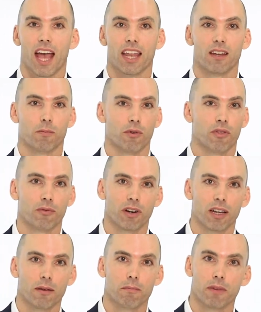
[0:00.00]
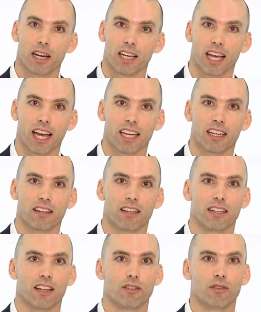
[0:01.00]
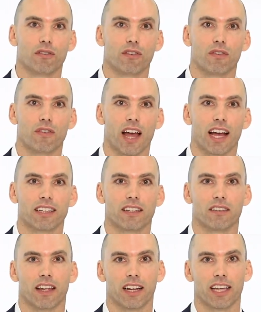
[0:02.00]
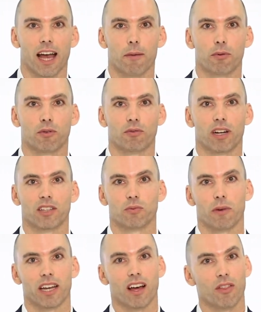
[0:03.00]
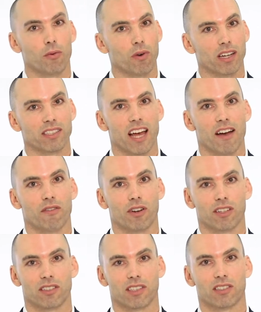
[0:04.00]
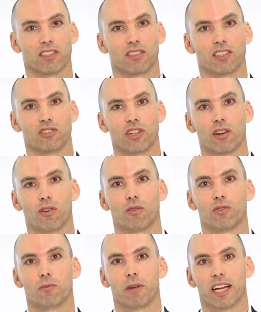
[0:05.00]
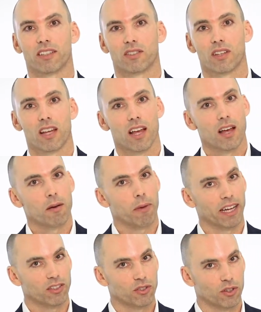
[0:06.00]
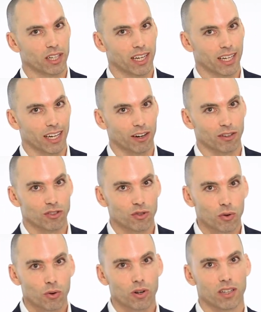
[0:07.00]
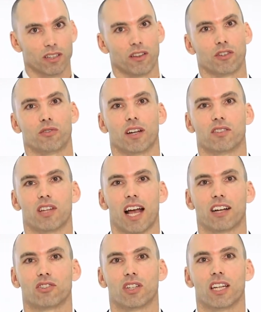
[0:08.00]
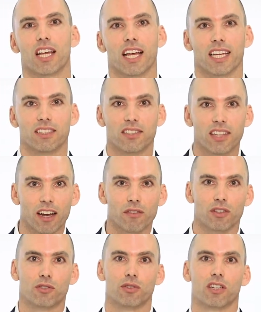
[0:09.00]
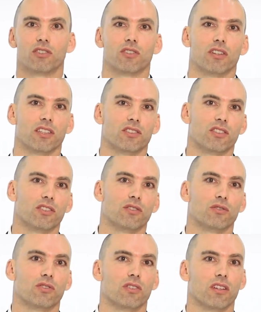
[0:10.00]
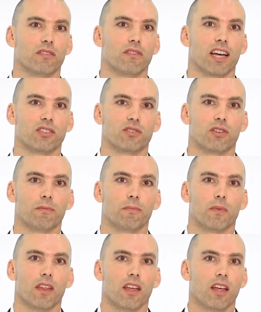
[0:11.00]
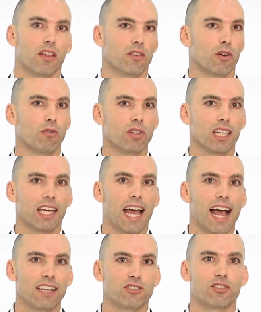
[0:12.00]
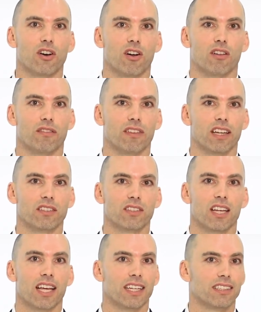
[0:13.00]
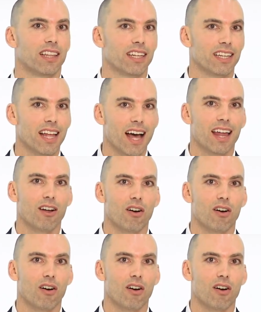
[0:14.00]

and number three, mitigate the dilutive effect that a capital raise might otherwise have on its existing shareholder base by inserting a guarantor into the transaction instead of a traditional institutional investor. The only catch to all of this is that not